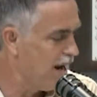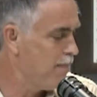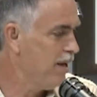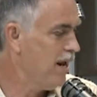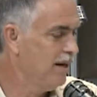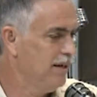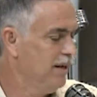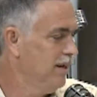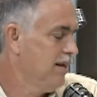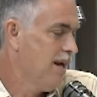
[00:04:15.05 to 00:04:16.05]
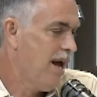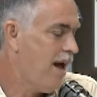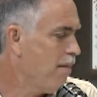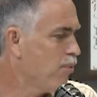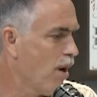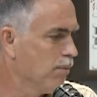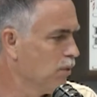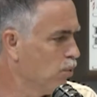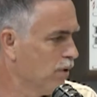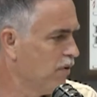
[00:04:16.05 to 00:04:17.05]
I mean, I probably
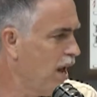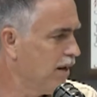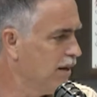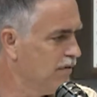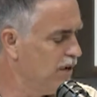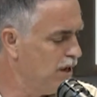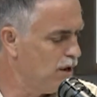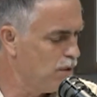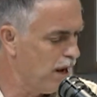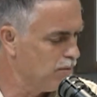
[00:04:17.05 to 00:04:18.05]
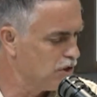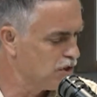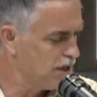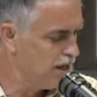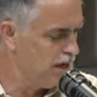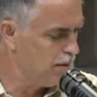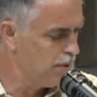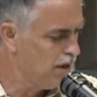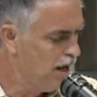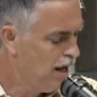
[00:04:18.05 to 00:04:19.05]
would have gotten into video games as a kid, but